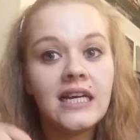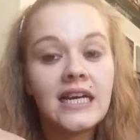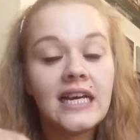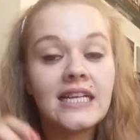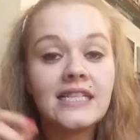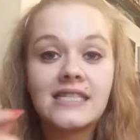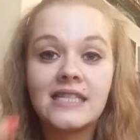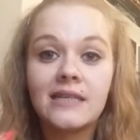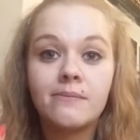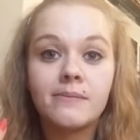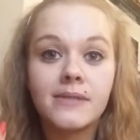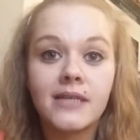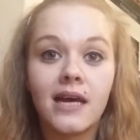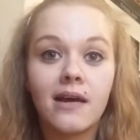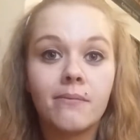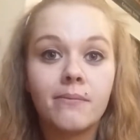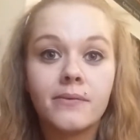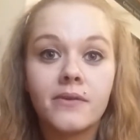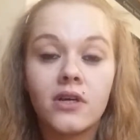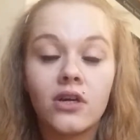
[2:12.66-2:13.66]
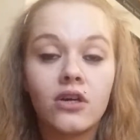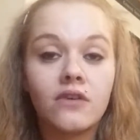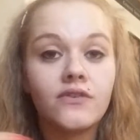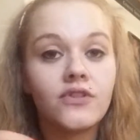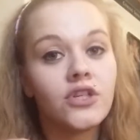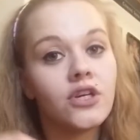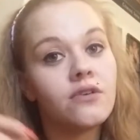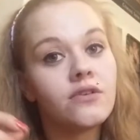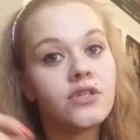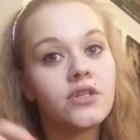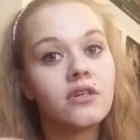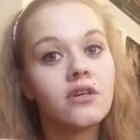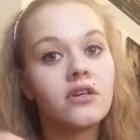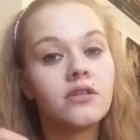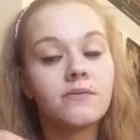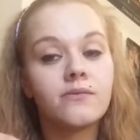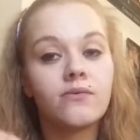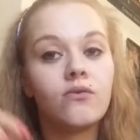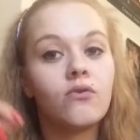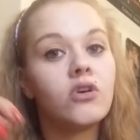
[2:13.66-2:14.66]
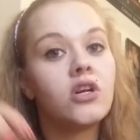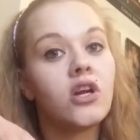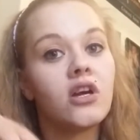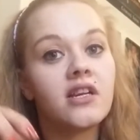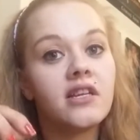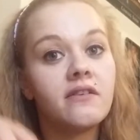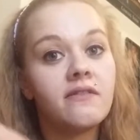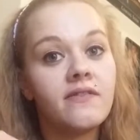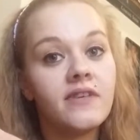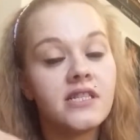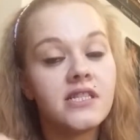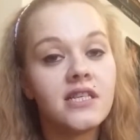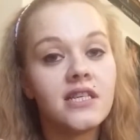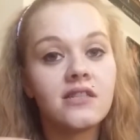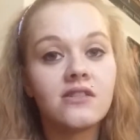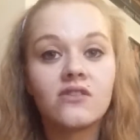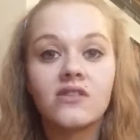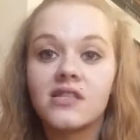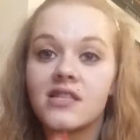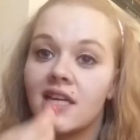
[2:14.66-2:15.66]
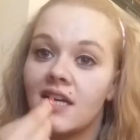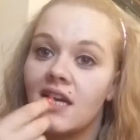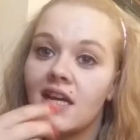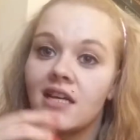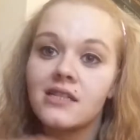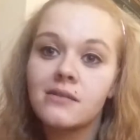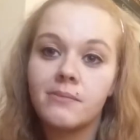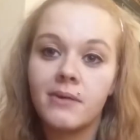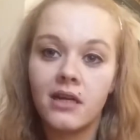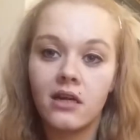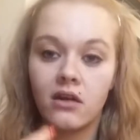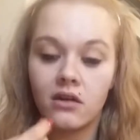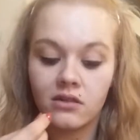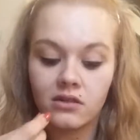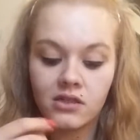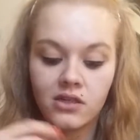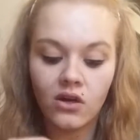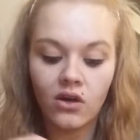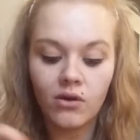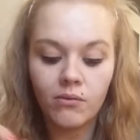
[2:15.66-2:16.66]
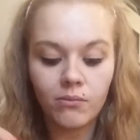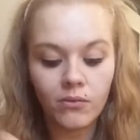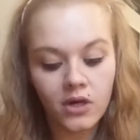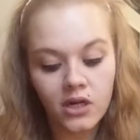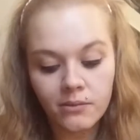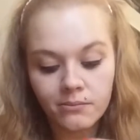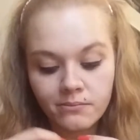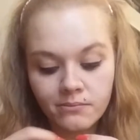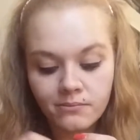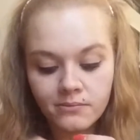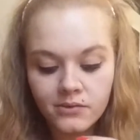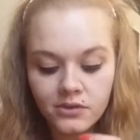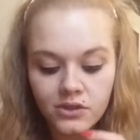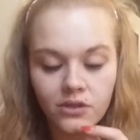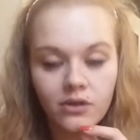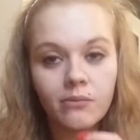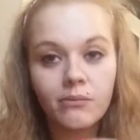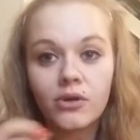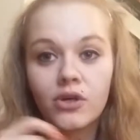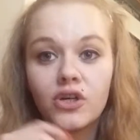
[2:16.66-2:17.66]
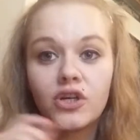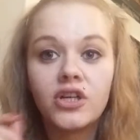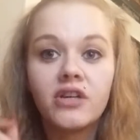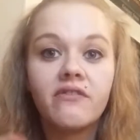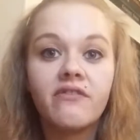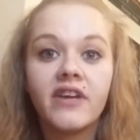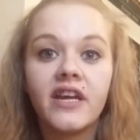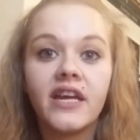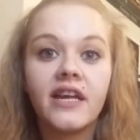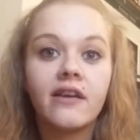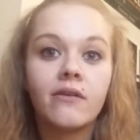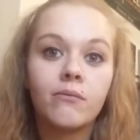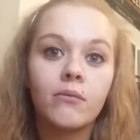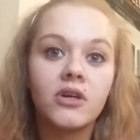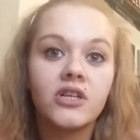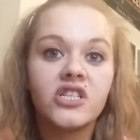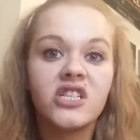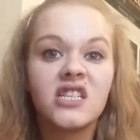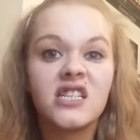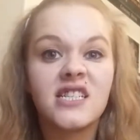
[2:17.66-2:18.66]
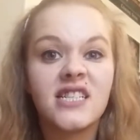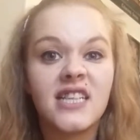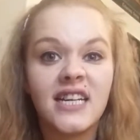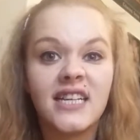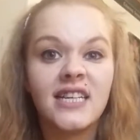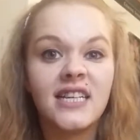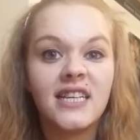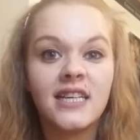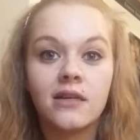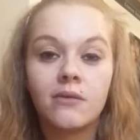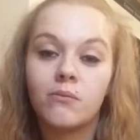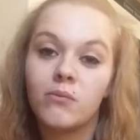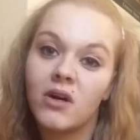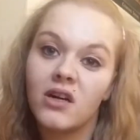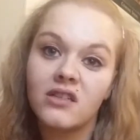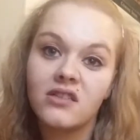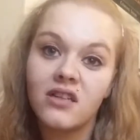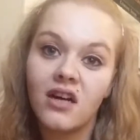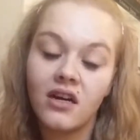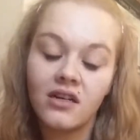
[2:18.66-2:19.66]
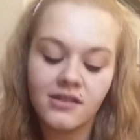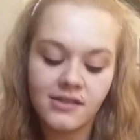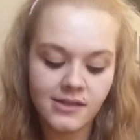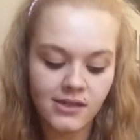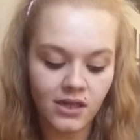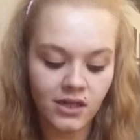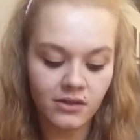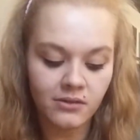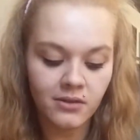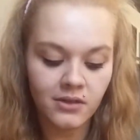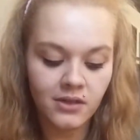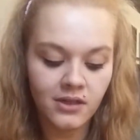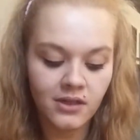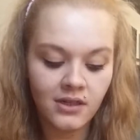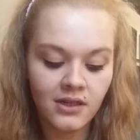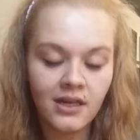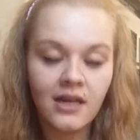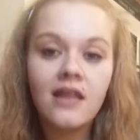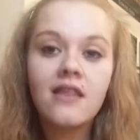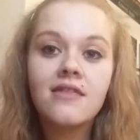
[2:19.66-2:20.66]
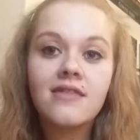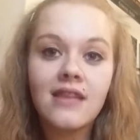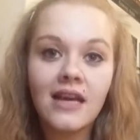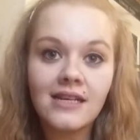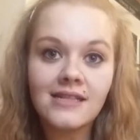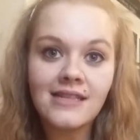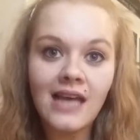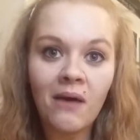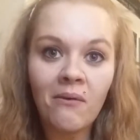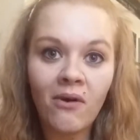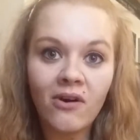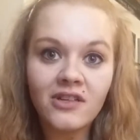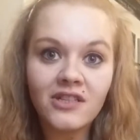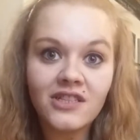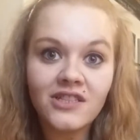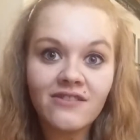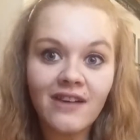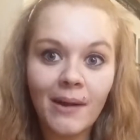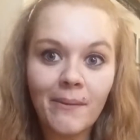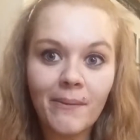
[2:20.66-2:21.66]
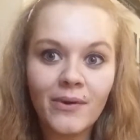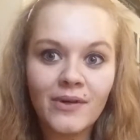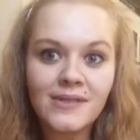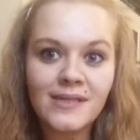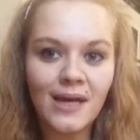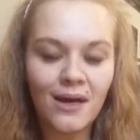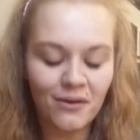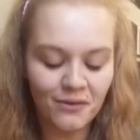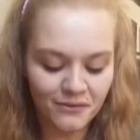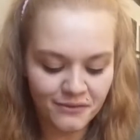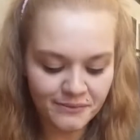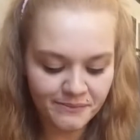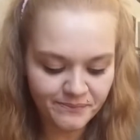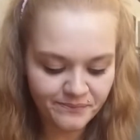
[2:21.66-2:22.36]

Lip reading: a Zip Dab that I've showed you guys for lolly fizzies, because they last me a long time while I'm doing my colouring and watching telly and whatnot. So that's how I distract myself.